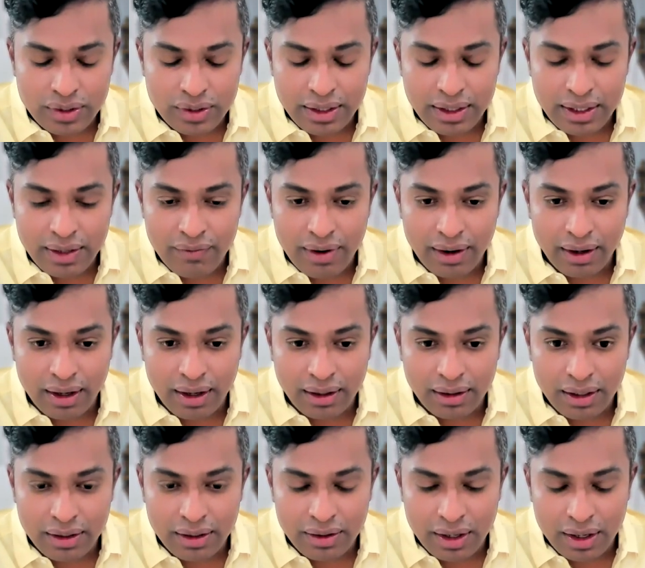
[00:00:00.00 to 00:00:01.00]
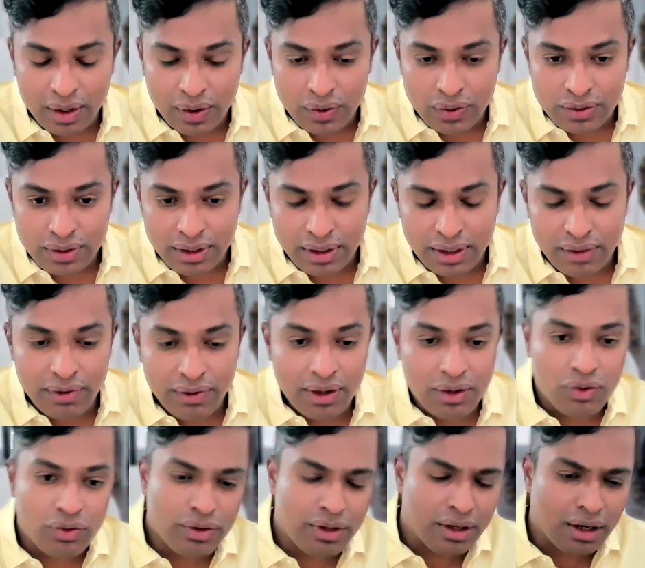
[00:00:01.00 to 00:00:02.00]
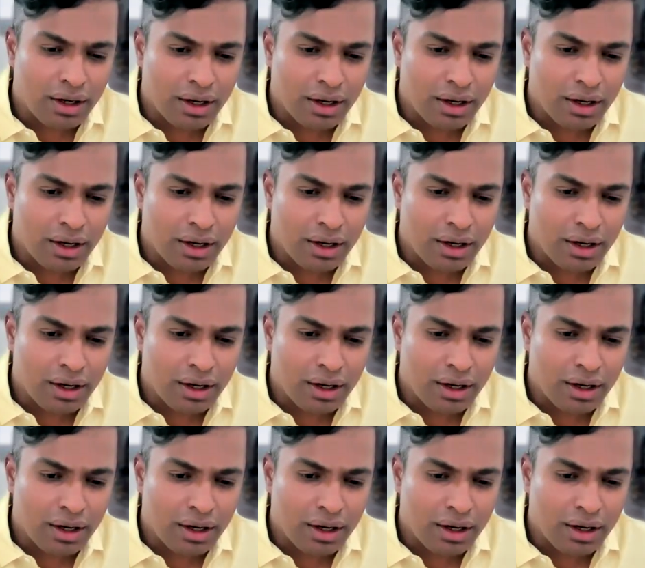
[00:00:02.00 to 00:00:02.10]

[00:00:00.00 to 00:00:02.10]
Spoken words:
and they vacated the house and they went to their